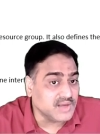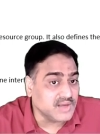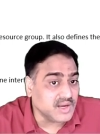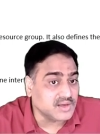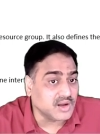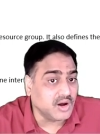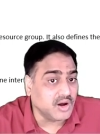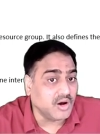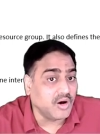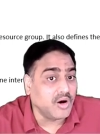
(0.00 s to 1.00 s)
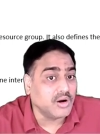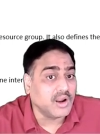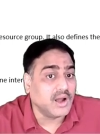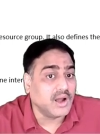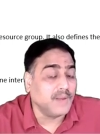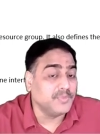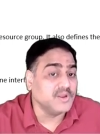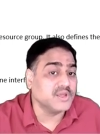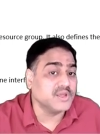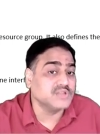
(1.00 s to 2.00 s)
data or
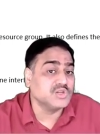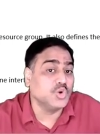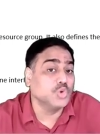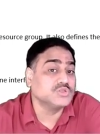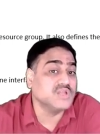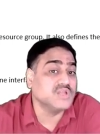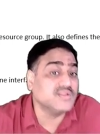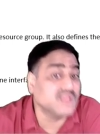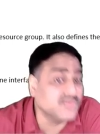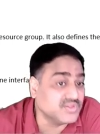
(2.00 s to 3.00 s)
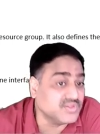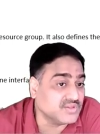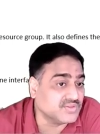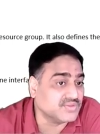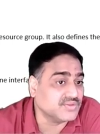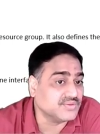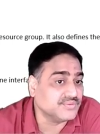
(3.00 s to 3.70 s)
application hosting services